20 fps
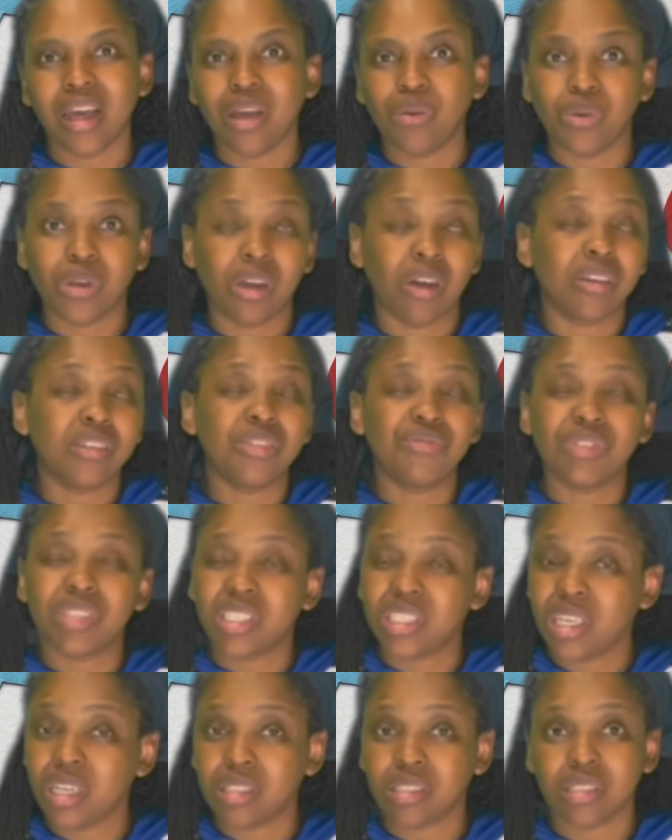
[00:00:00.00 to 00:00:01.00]
We can't even
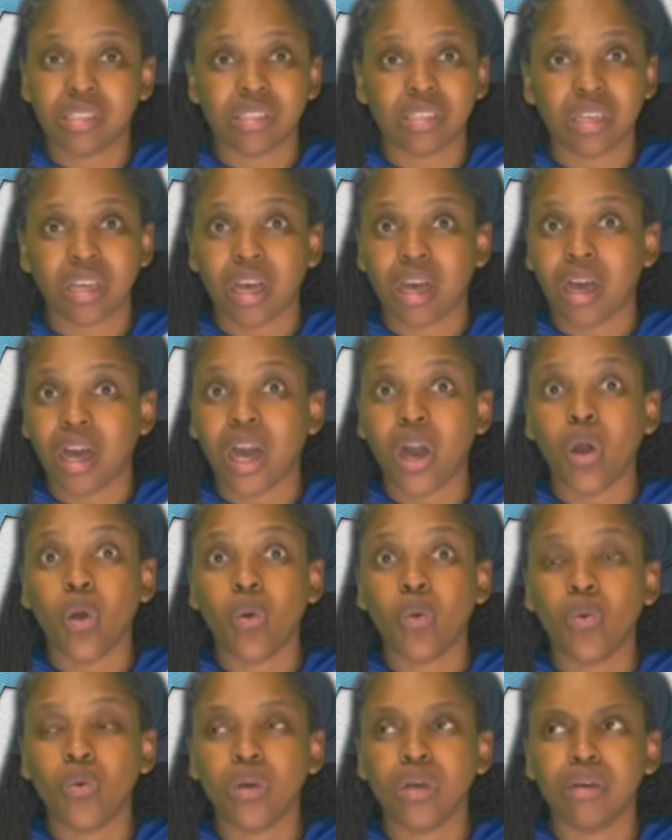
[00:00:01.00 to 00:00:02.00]
test
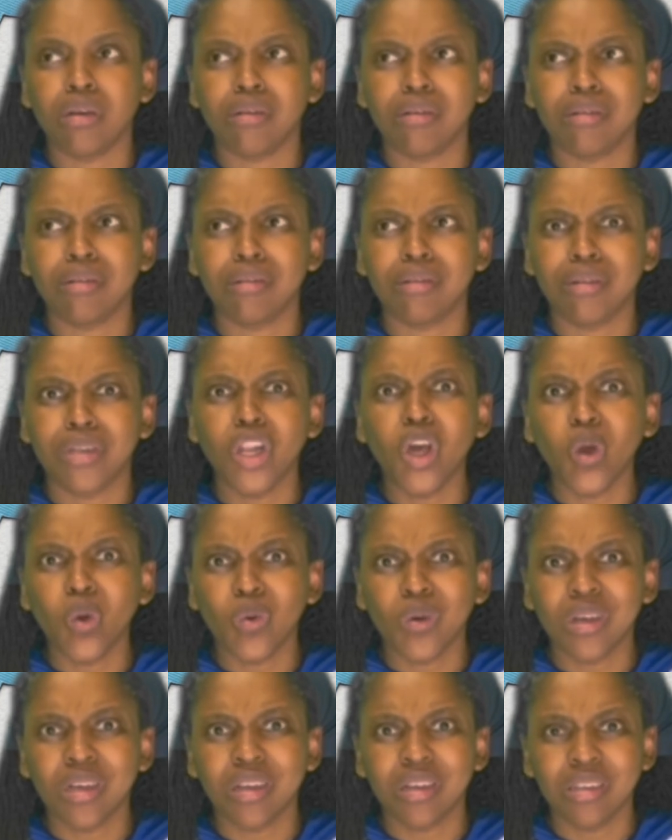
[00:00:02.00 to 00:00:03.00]
how
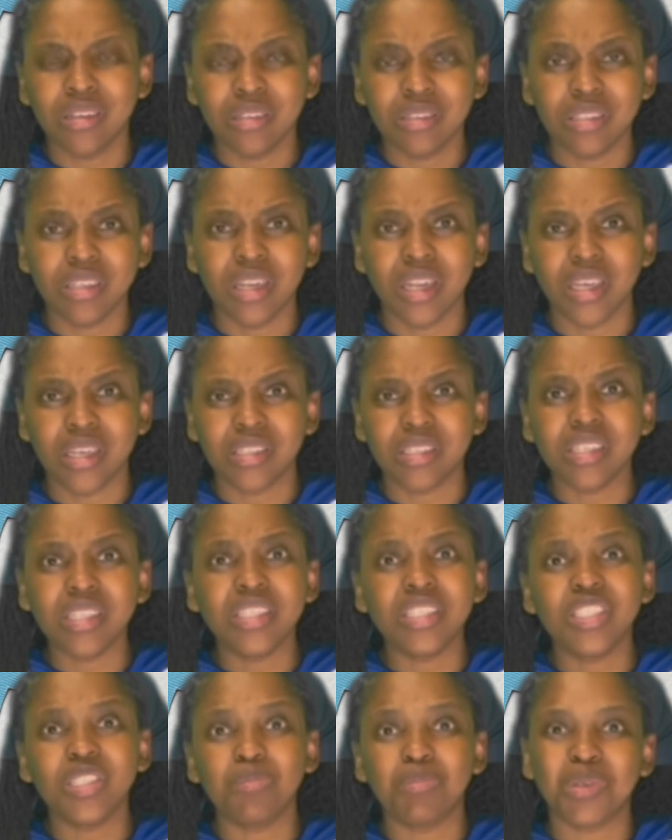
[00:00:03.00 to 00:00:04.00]
low her intellect
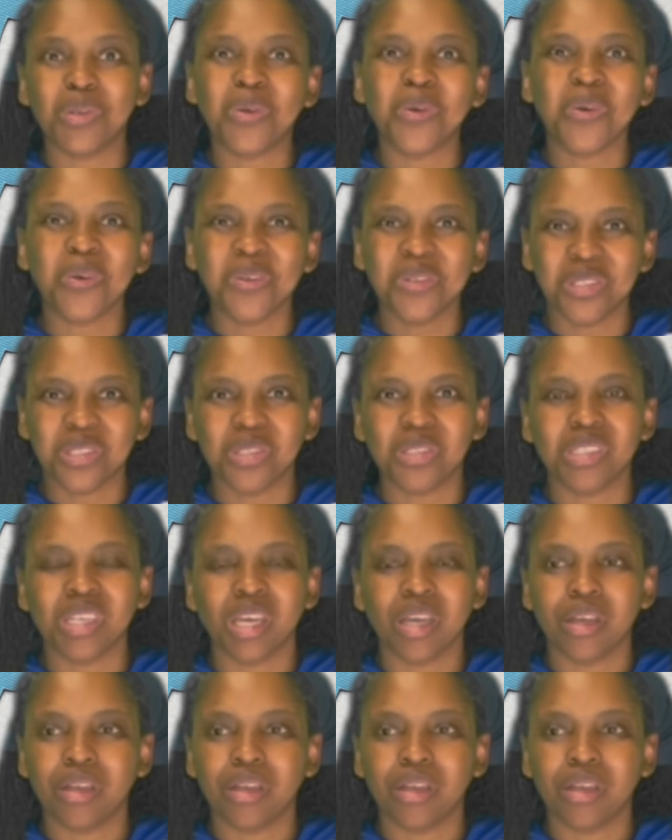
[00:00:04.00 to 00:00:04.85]
is because